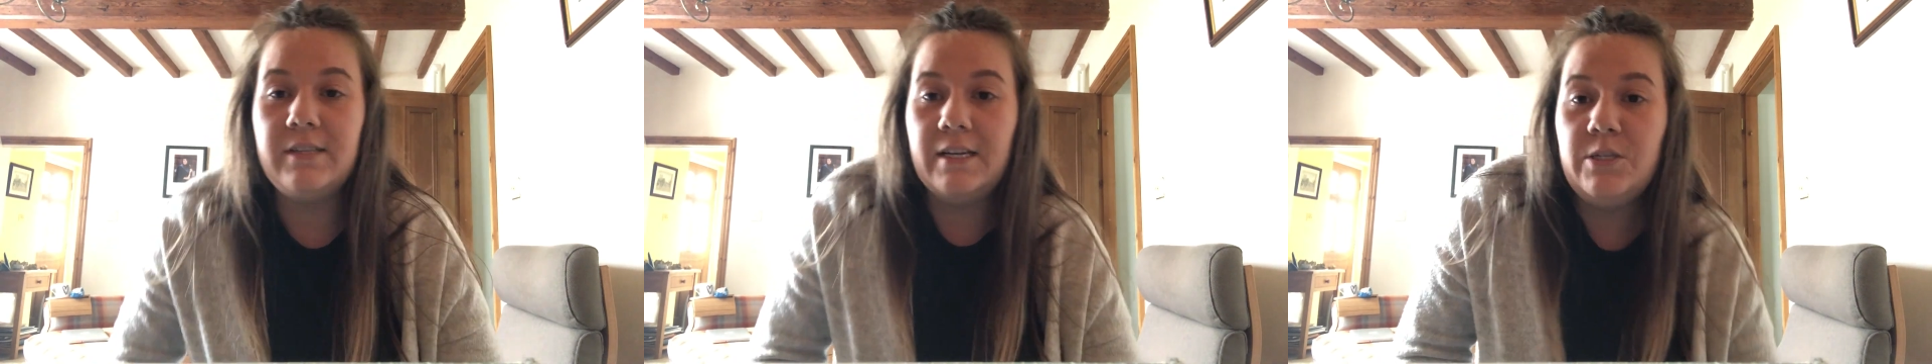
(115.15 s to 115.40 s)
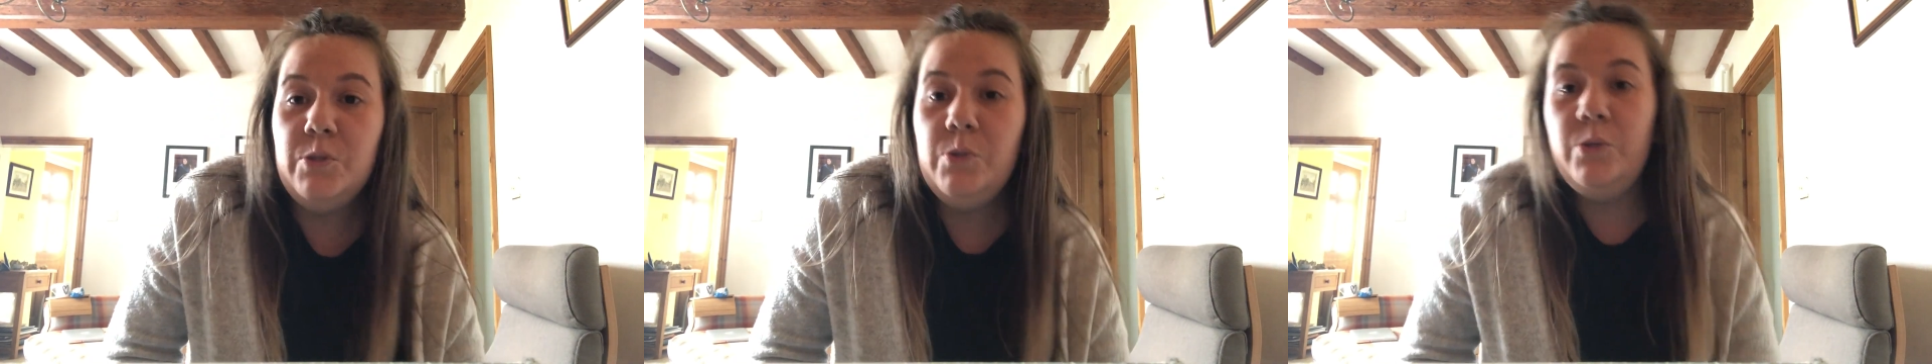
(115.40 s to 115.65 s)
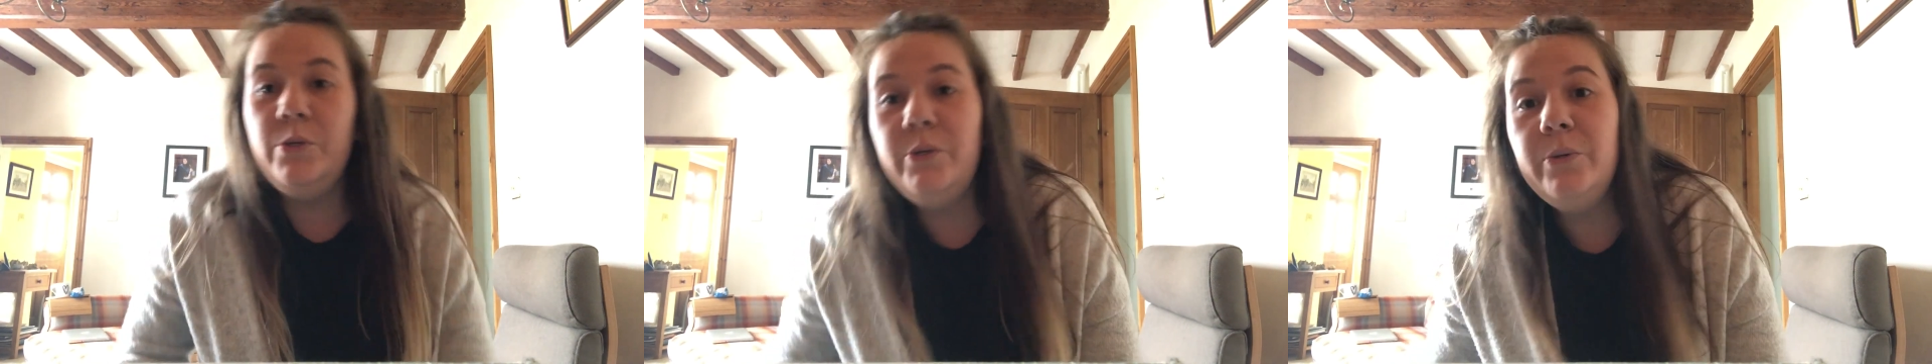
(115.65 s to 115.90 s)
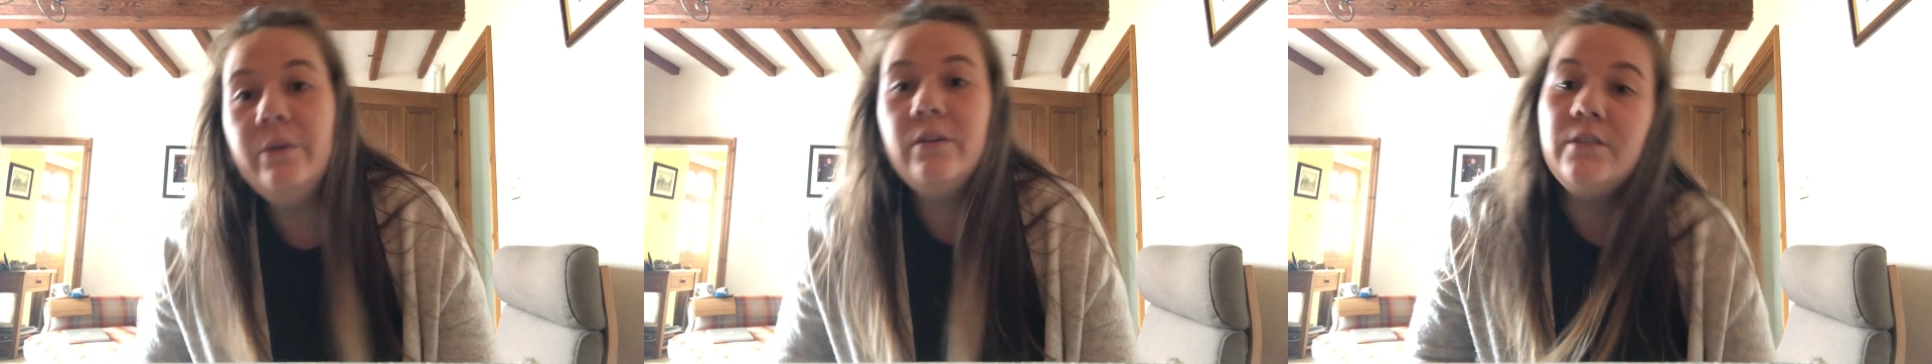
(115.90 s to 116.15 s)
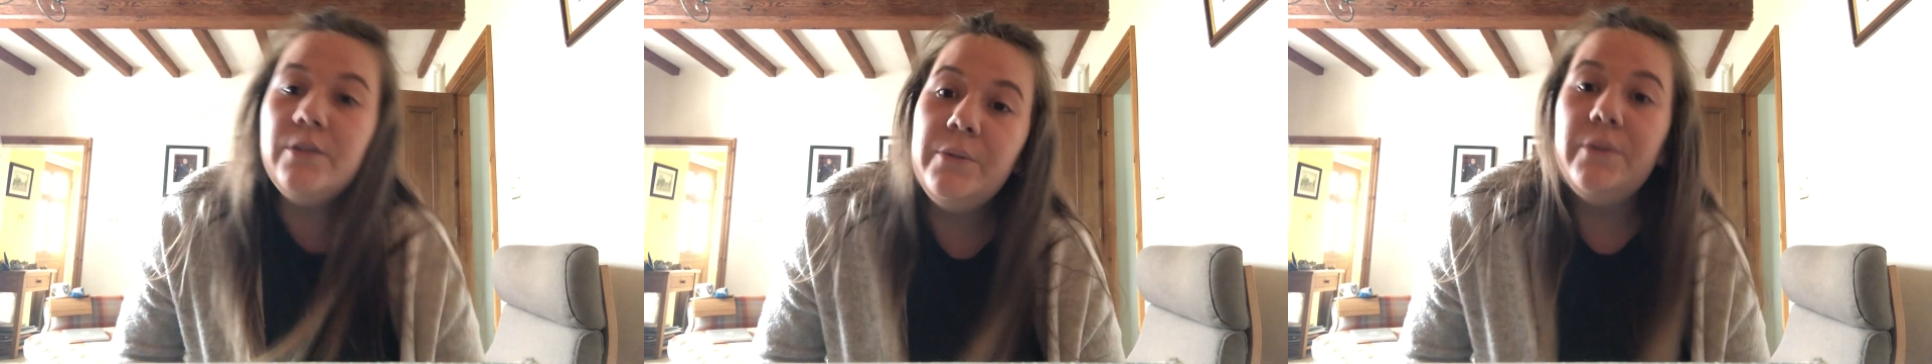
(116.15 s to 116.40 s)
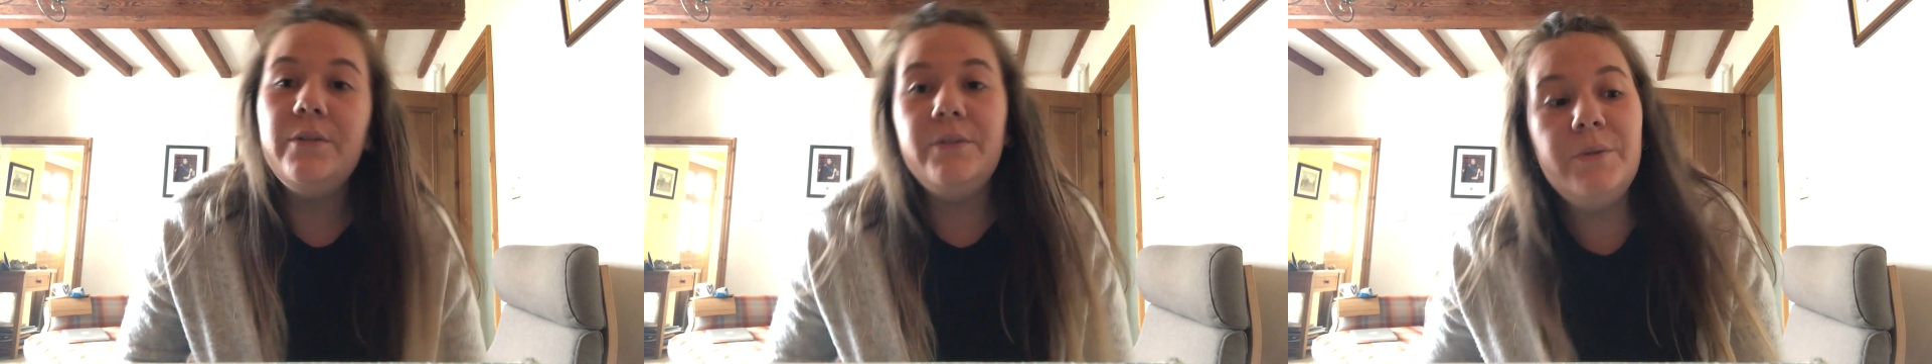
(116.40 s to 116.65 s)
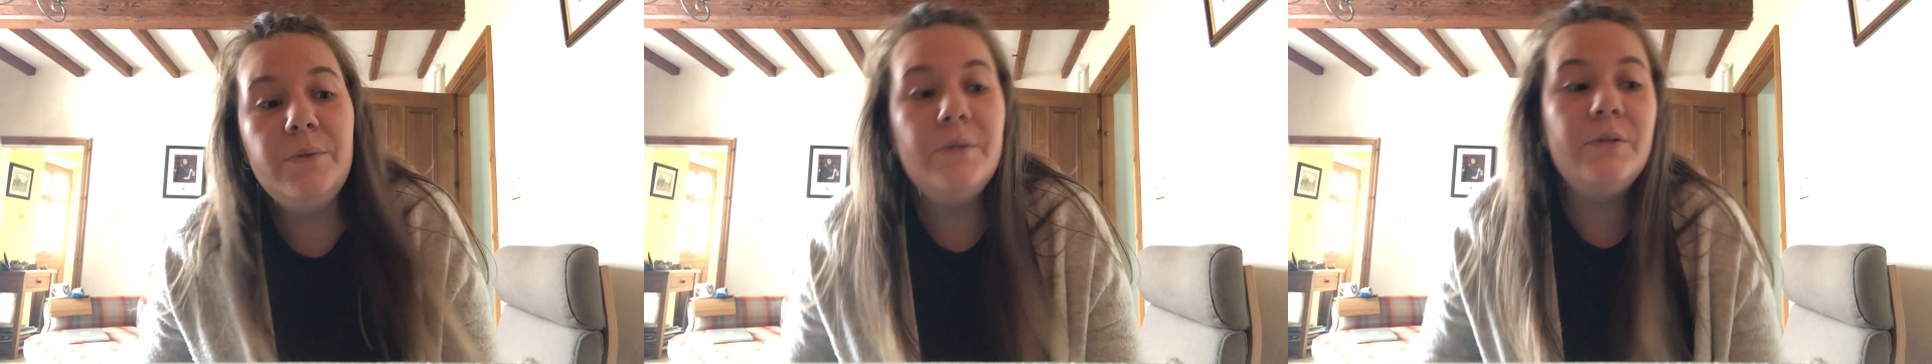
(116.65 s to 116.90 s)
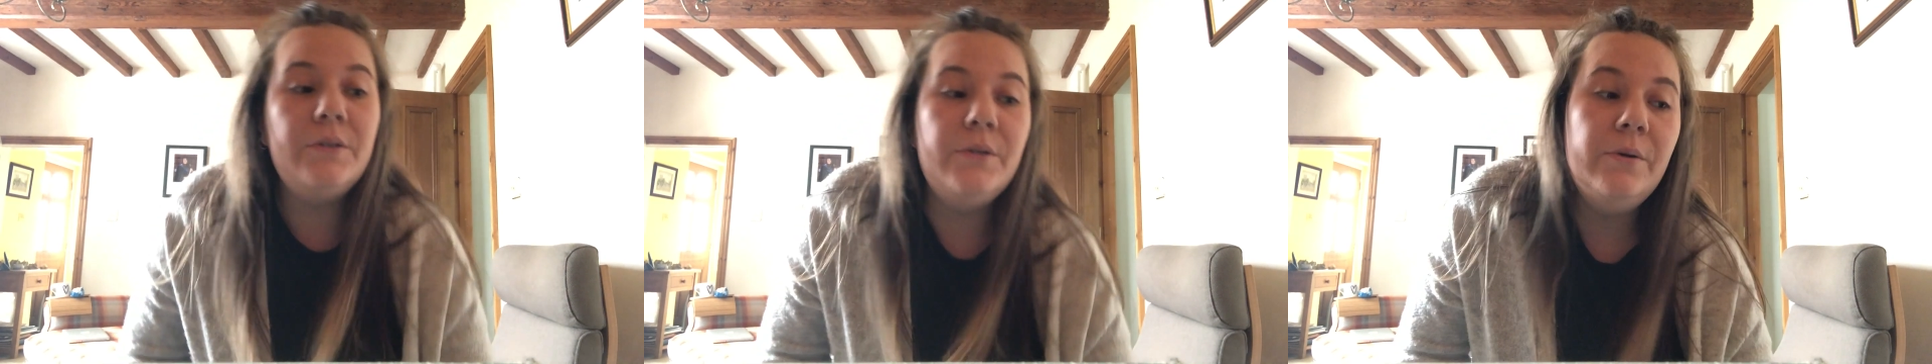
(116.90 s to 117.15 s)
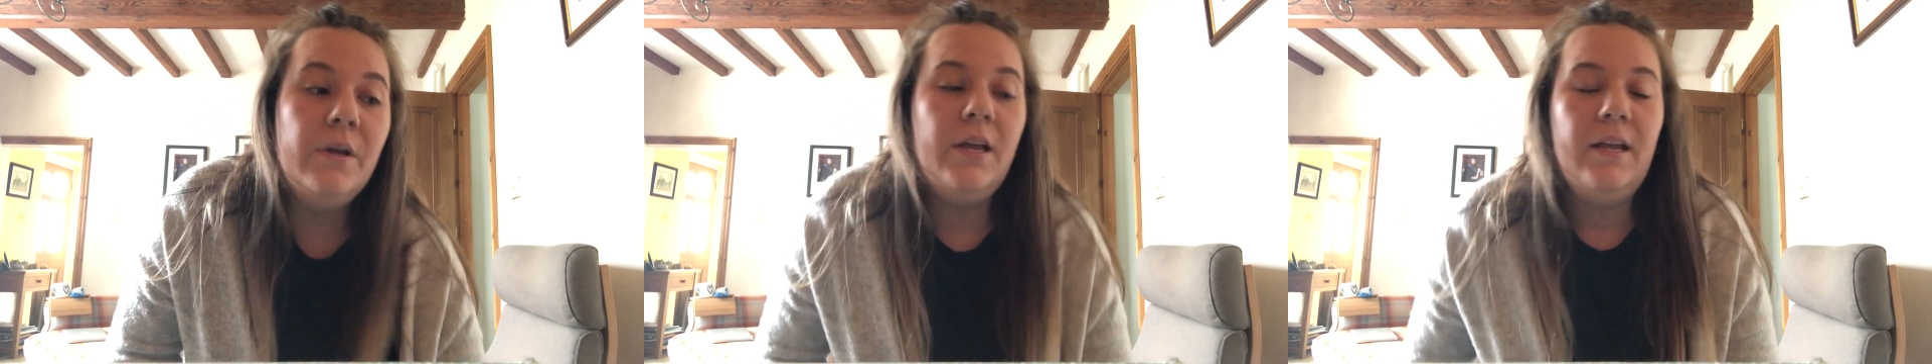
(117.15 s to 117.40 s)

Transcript: like do, do, do, do, do, do.